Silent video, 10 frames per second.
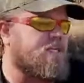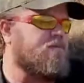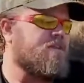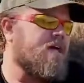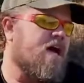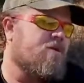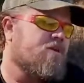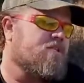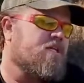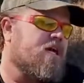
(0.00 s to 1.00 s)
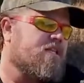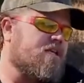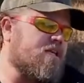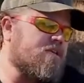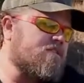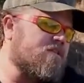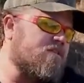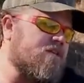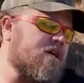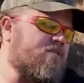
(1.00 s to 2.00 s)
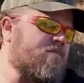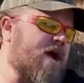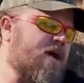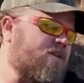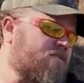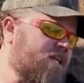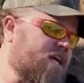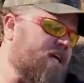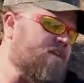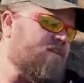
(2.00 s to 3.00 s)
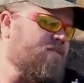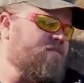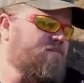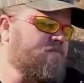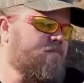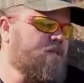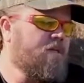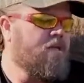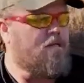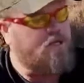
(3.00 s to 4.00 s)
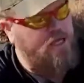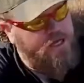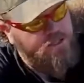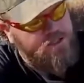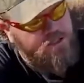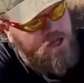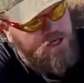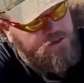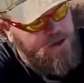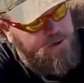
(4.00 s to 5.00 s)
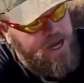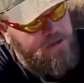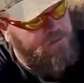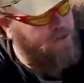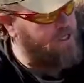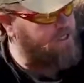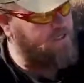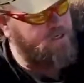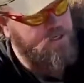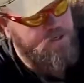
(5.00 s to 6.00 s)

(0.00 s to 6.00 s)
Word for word: done with that, I want to slide the cylinder cover back over the end and it just locks right back in place.